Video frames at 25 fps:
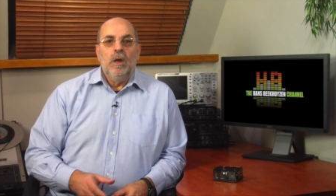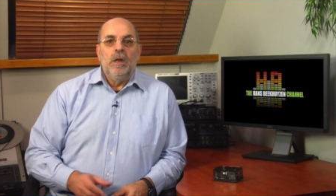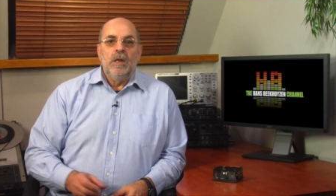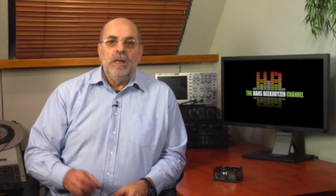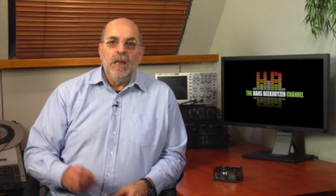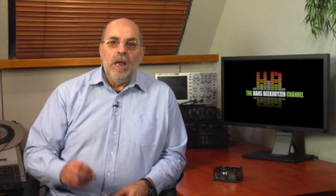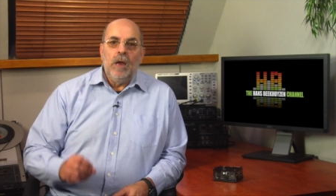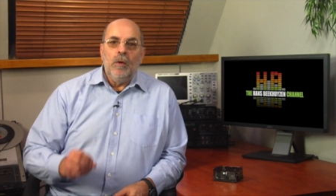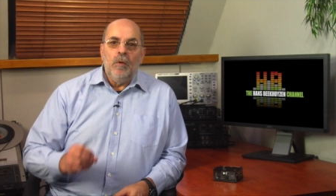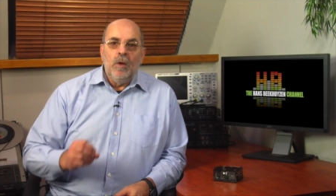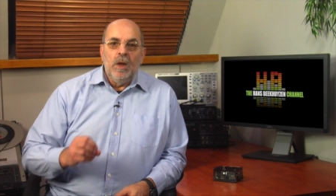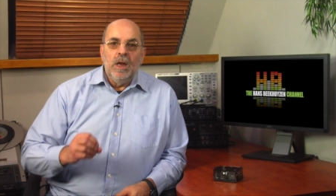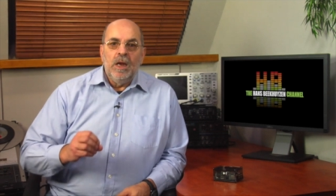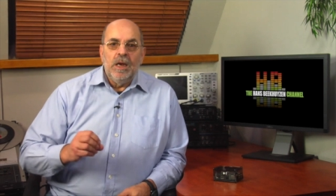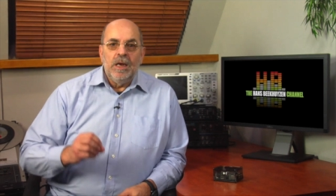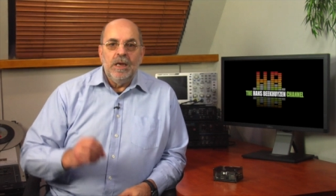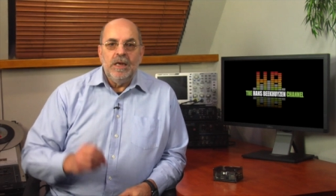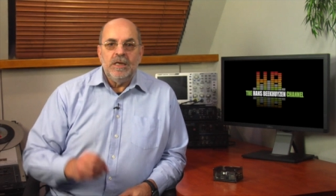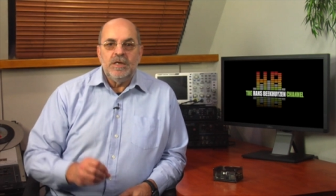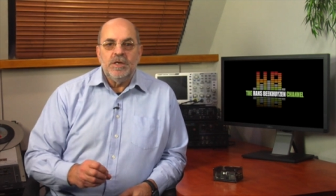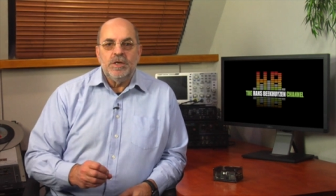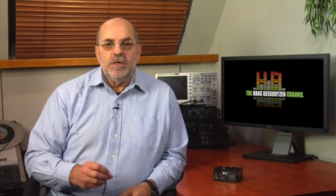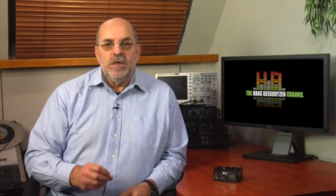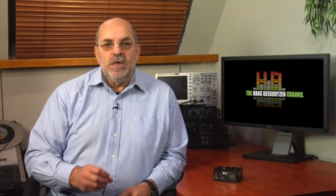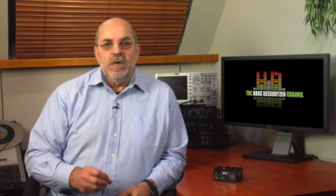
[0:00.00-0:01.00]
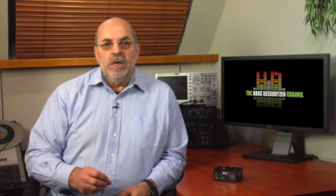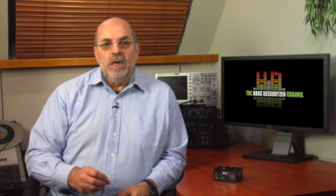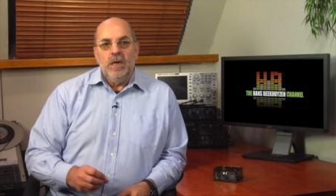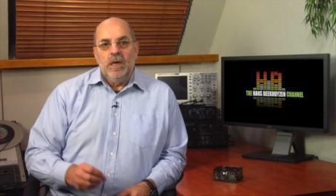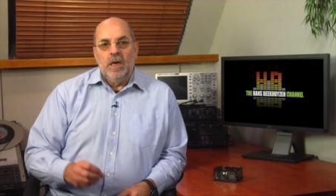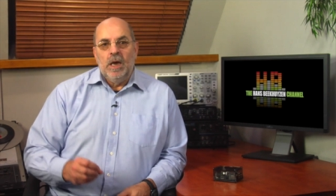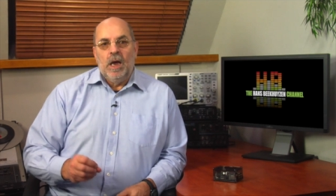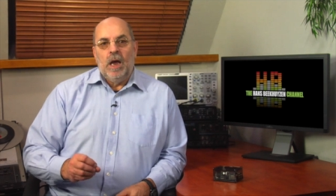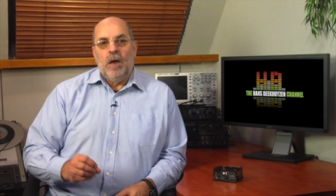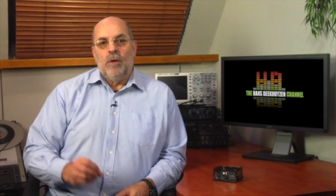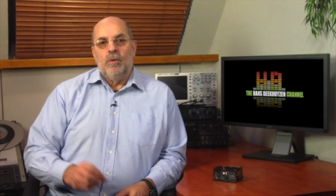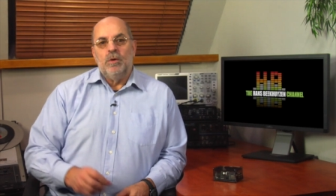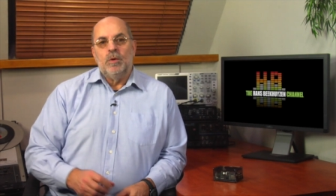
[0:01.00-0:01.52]
Now let's see
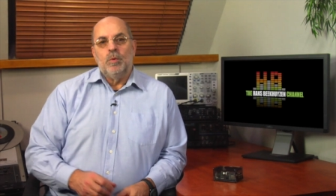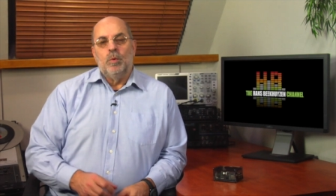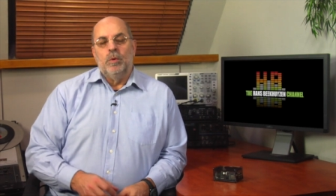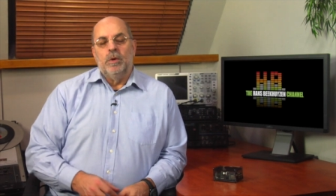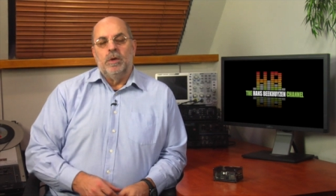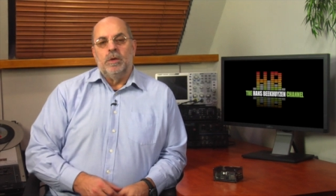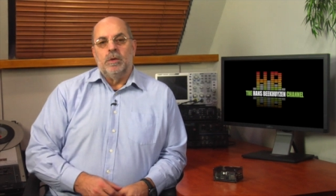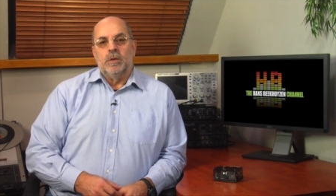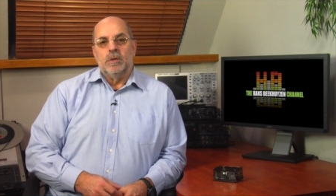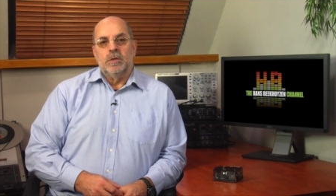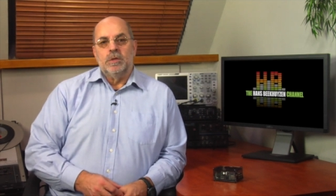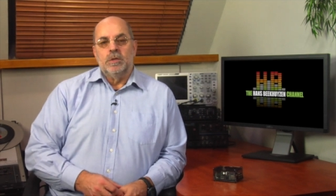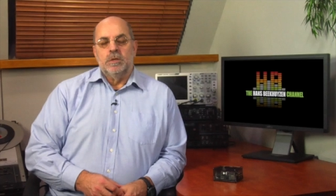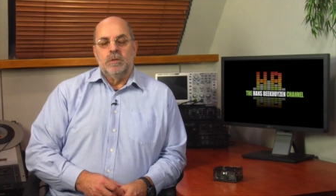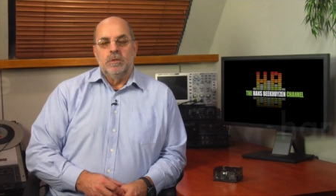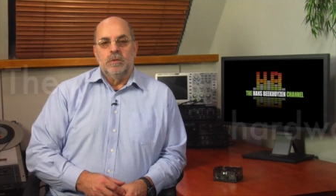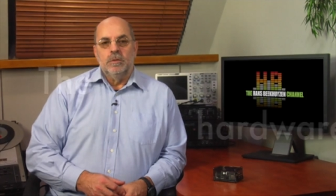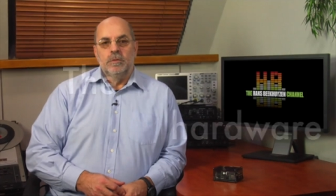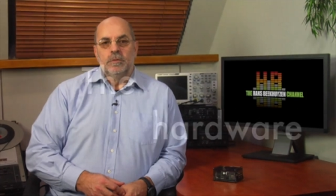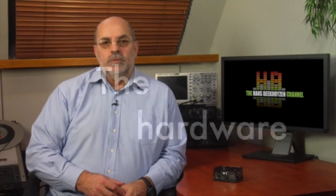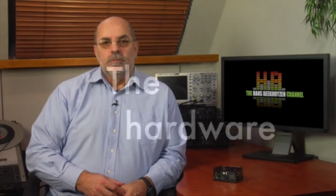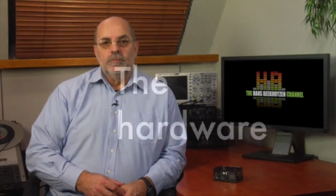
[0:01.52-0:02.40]
how it works.